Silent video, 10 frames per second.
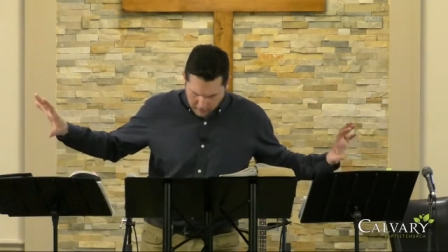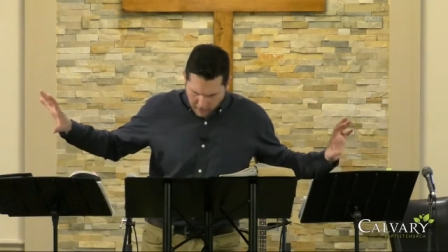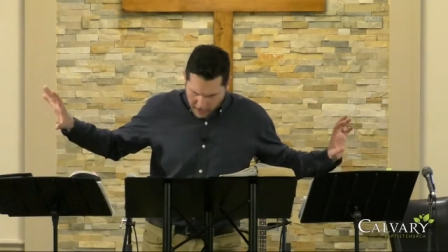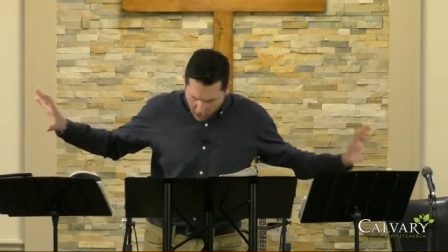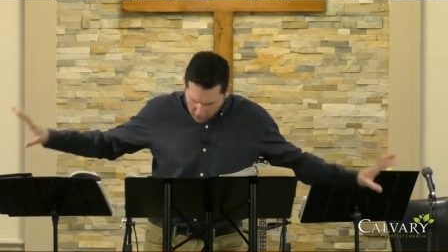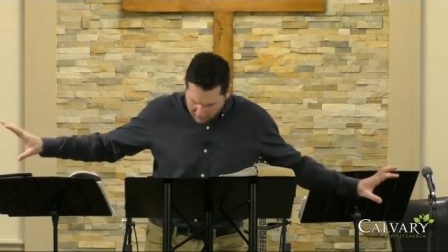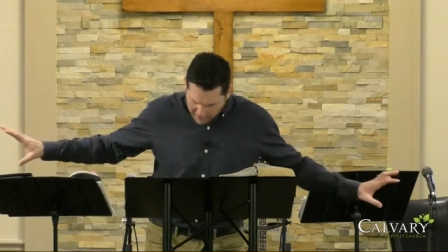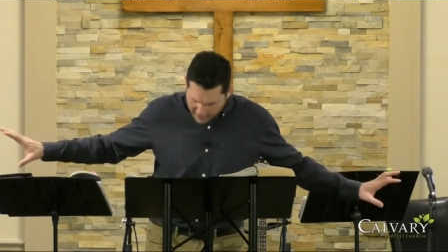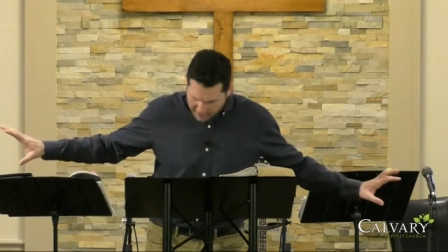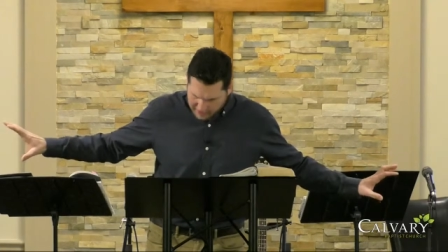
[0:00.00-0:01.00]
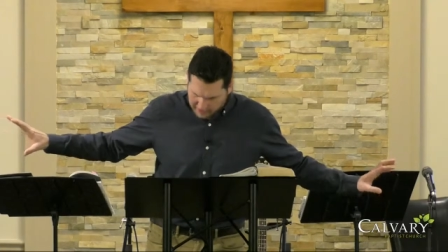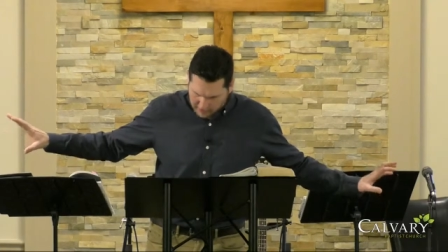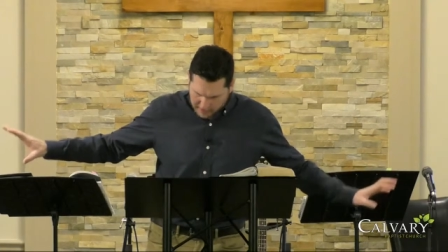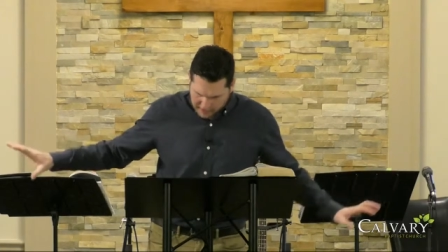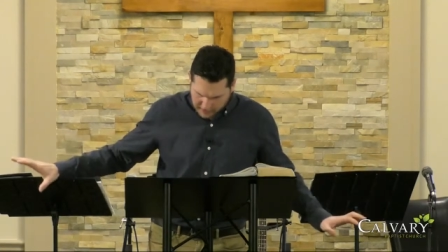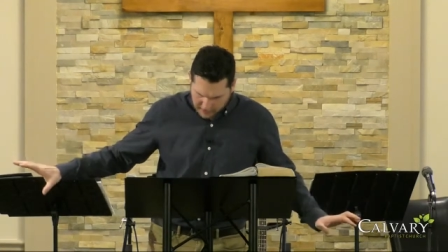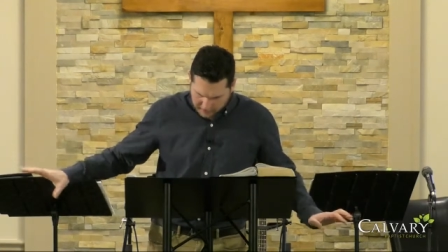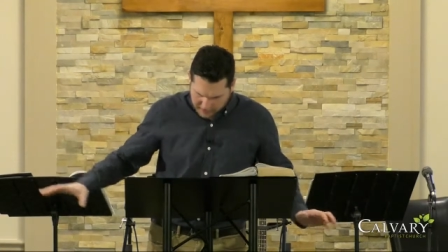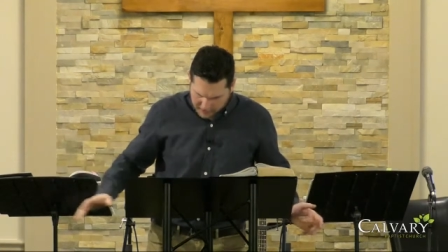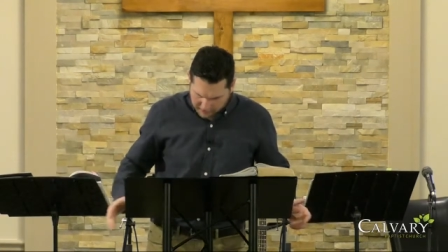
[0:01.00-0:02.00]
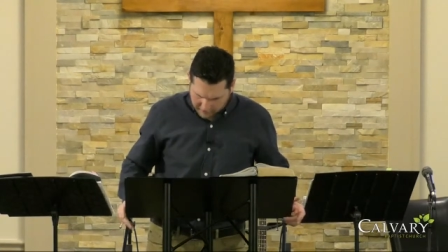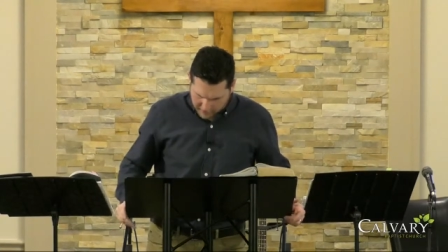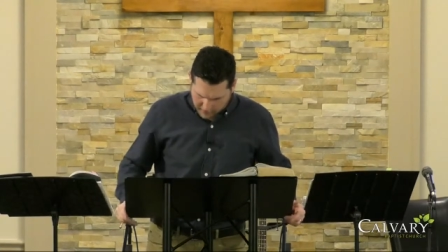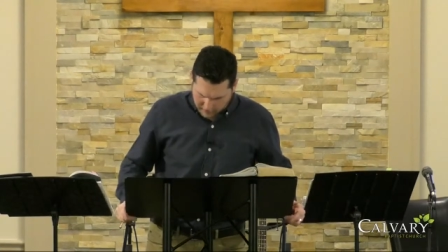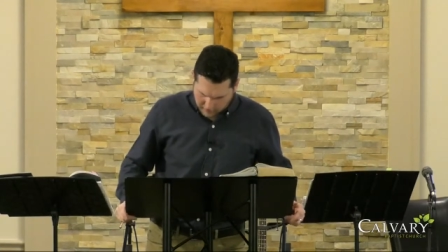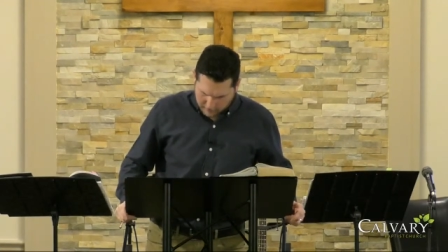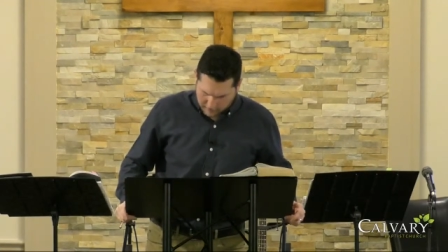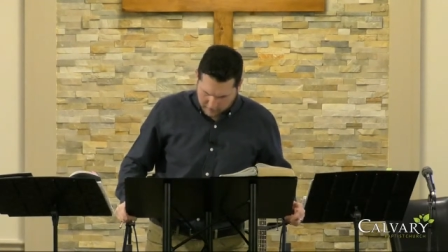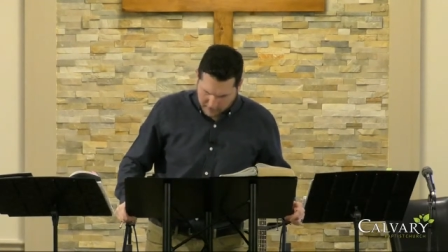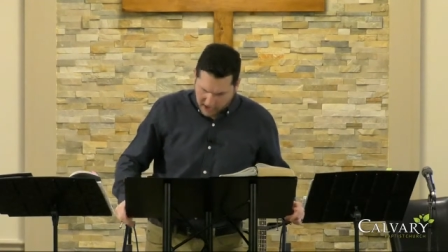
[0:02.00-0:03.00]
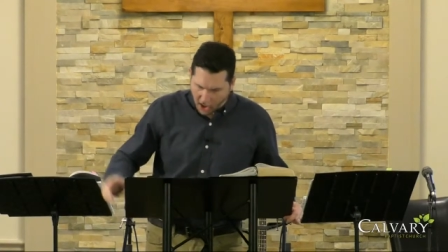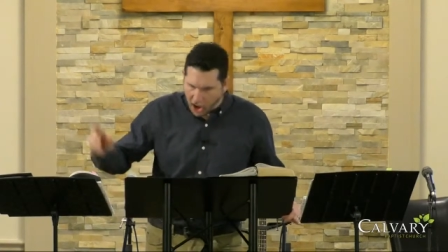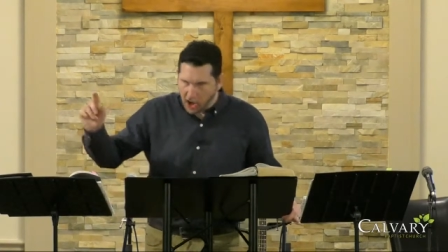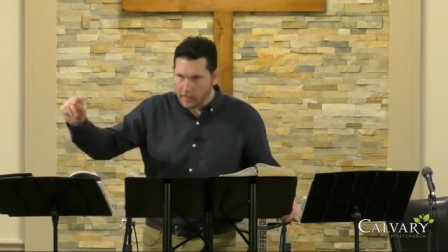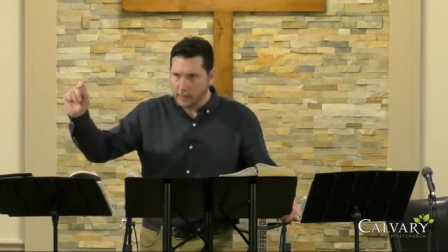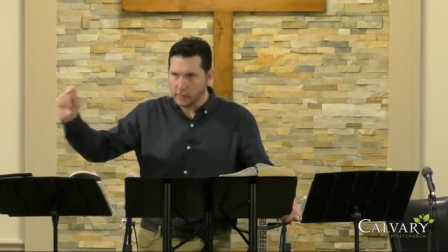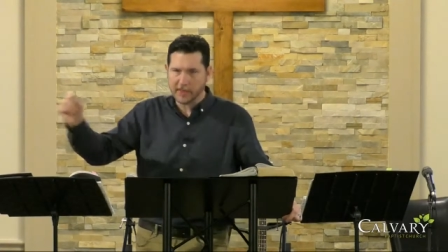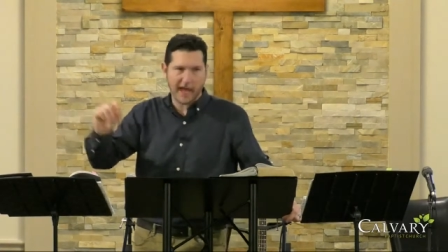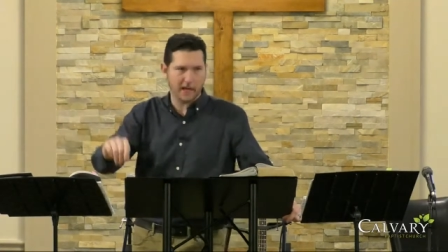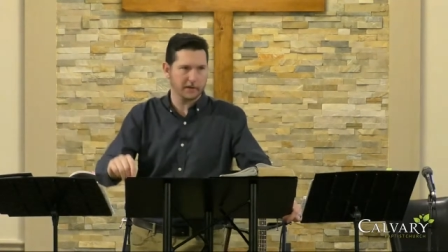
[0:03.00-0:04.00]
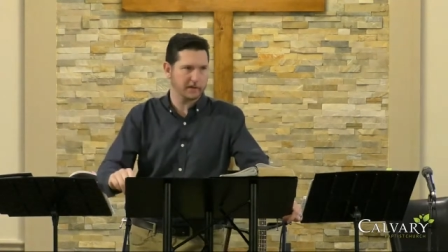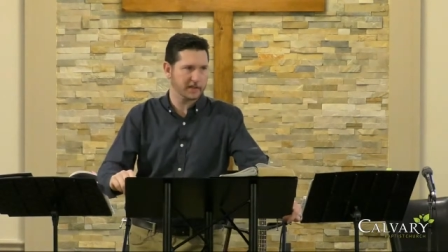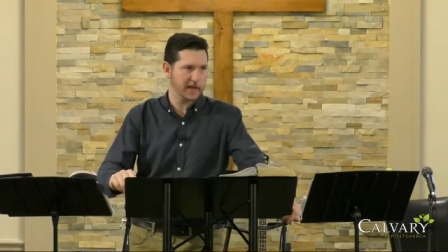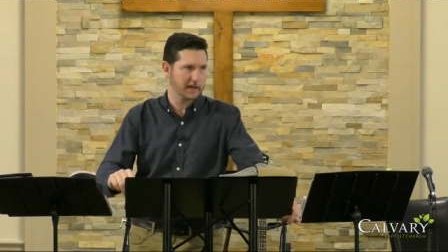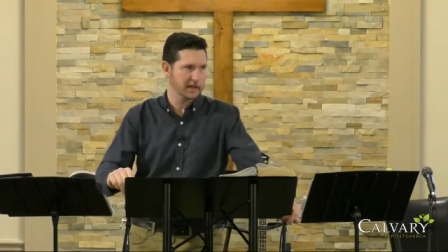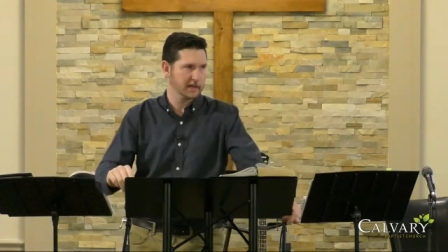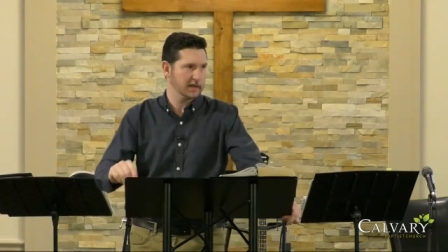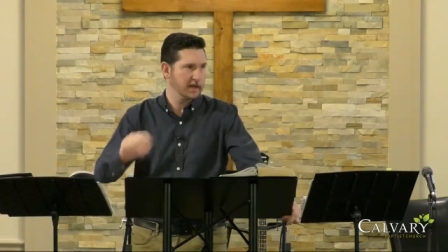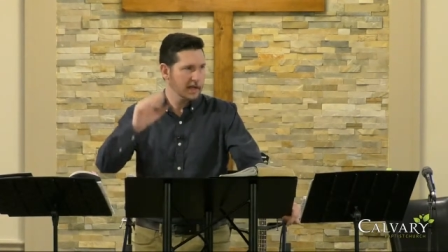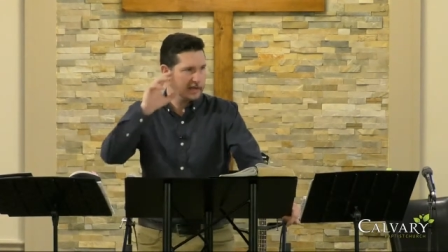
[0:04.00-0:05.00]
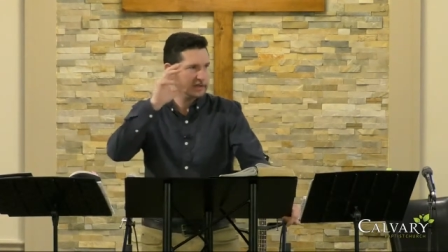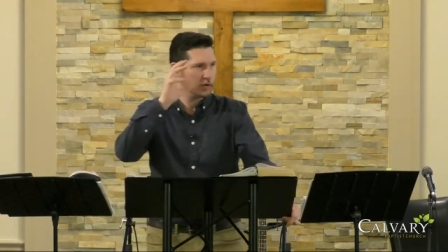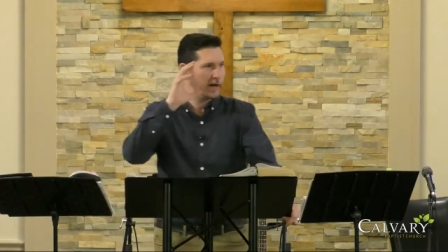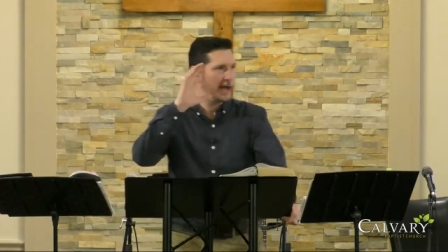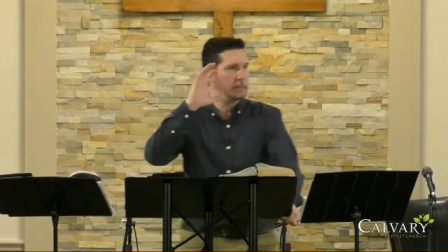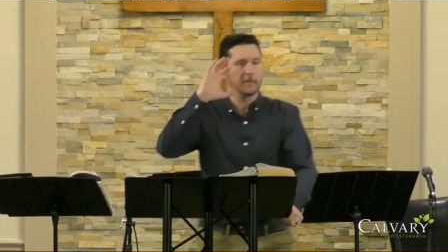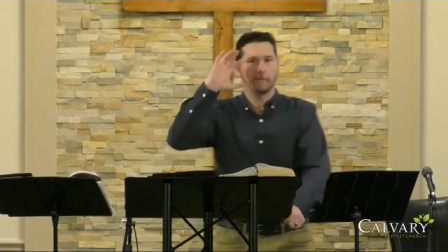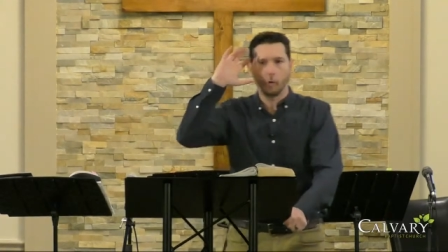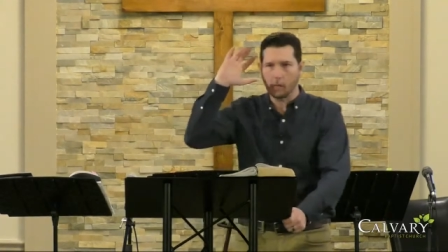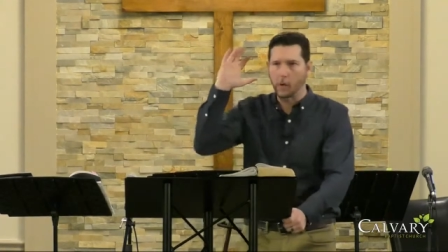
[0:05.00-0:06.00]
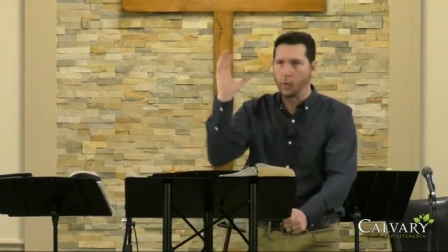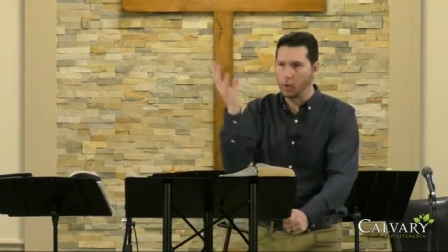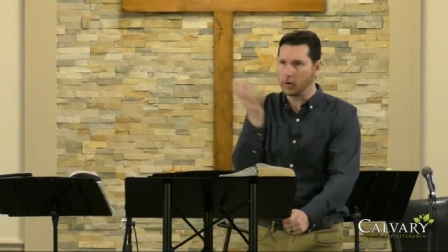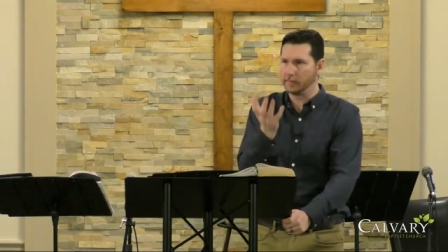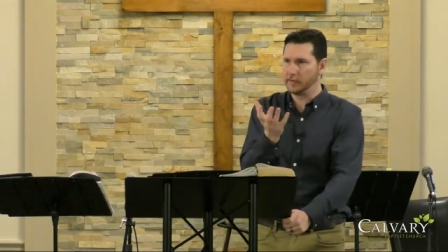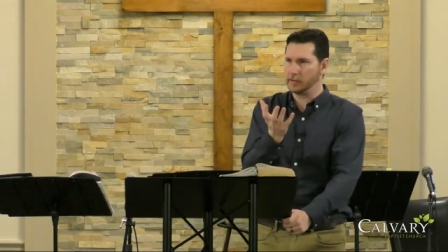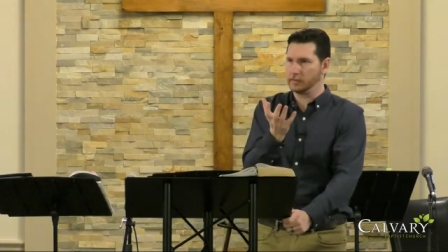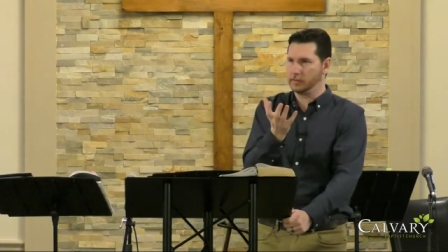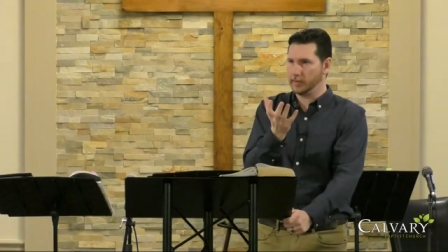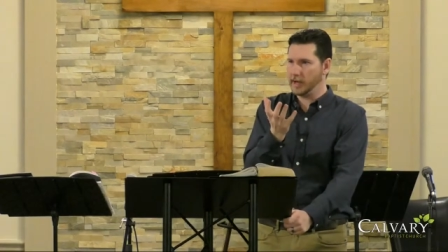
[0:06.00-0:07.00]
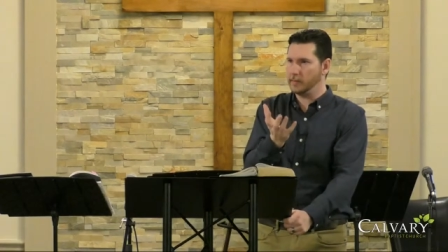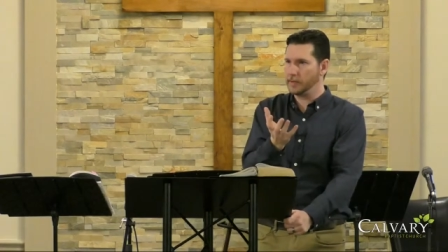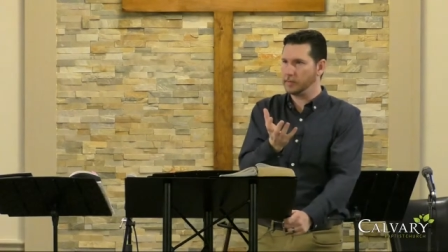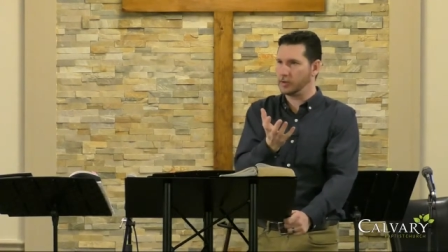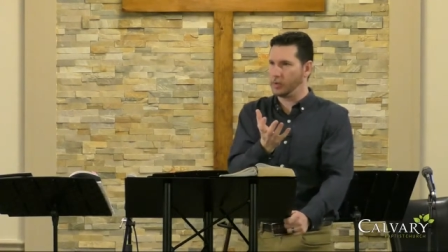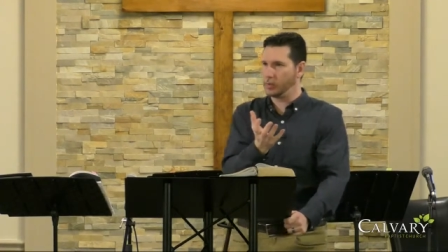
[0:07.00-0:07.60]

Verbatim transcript: by all of that in the midst of suffering. Be armed with that understanding. He, he's trying to help them form a worldview, right? A biblical